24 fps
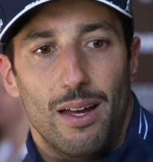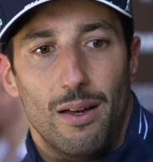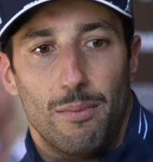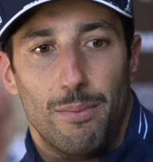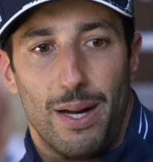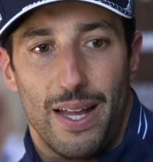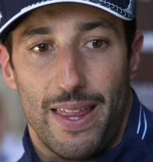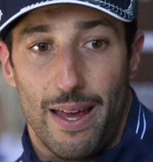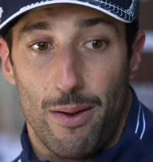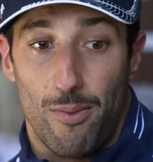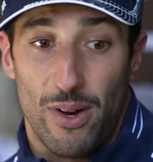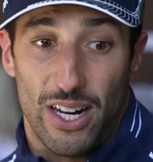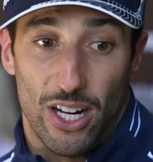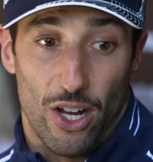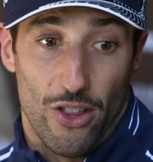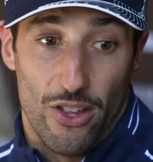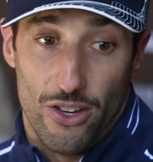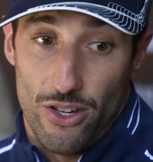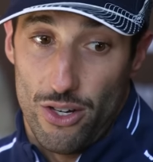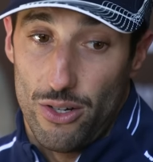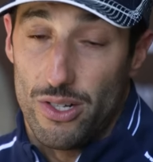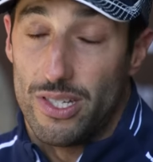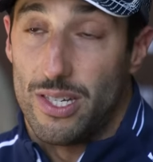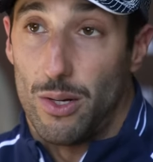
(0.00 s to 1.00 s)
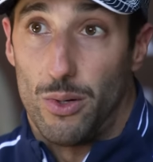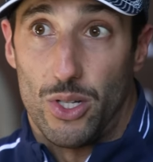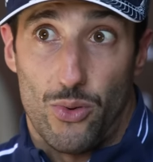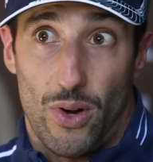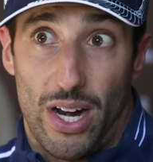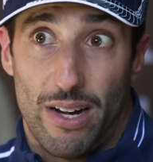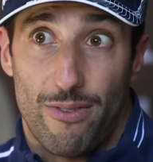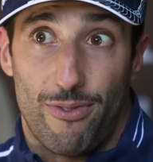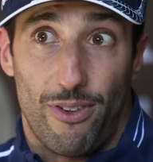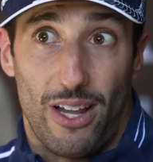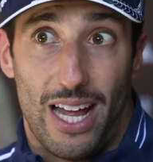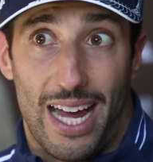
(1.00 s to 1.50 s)
but then we got the news it was
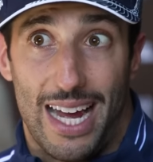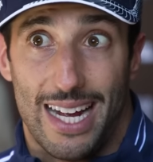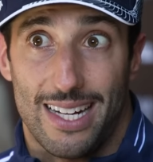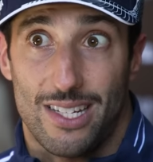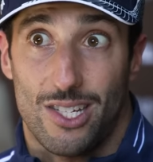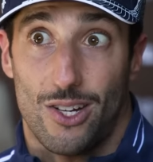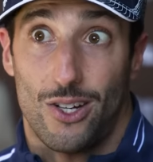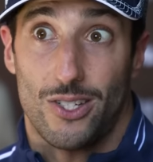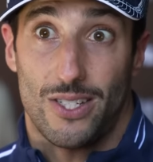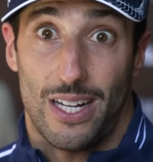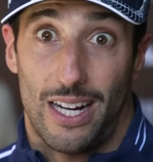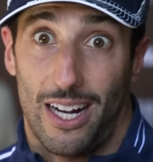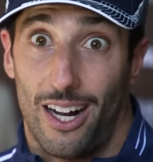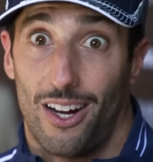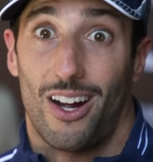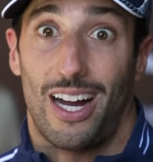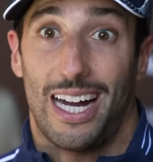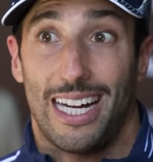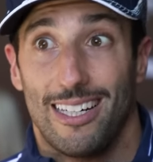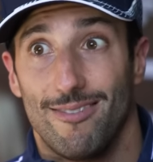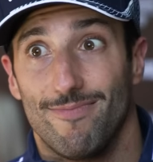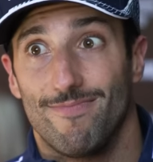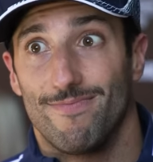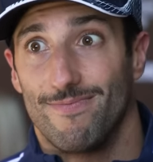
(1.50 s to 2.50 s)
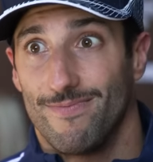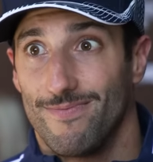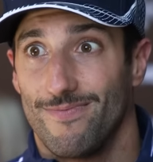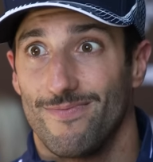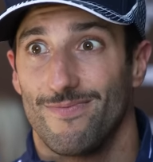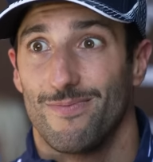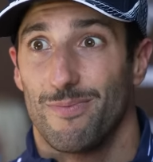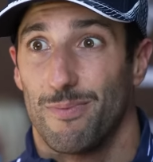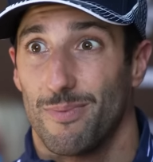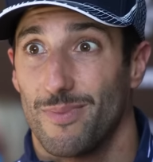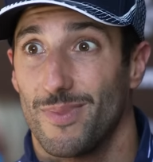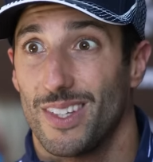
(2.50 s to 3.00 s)
red flag. So I was like, all right,
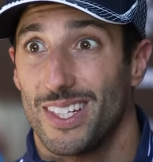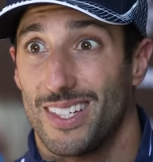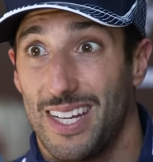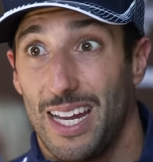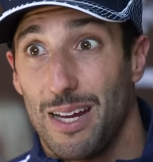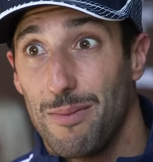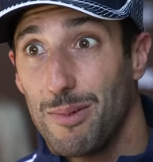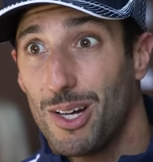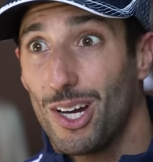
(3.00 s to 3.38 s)
the team